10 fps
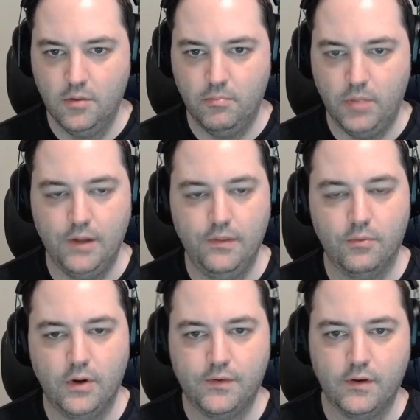But the
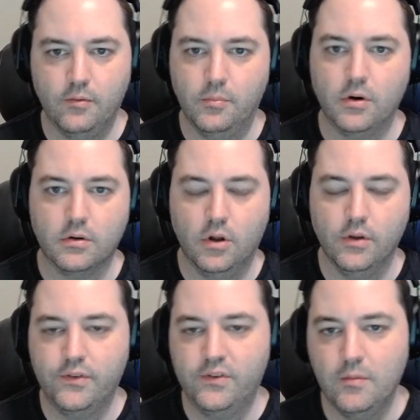rest of them are
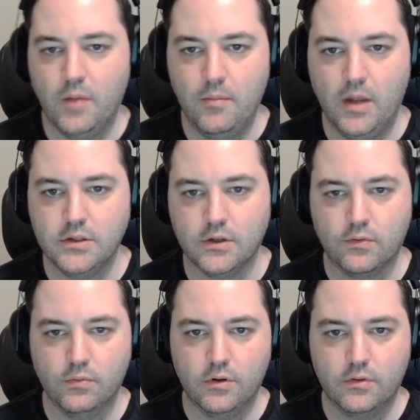called semi-magic
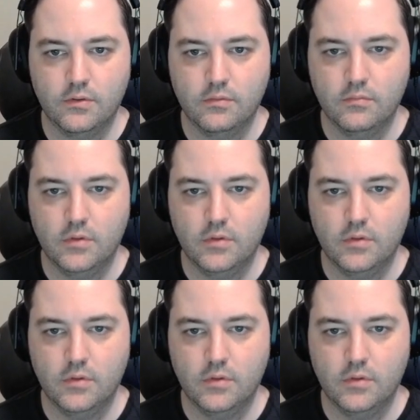squares.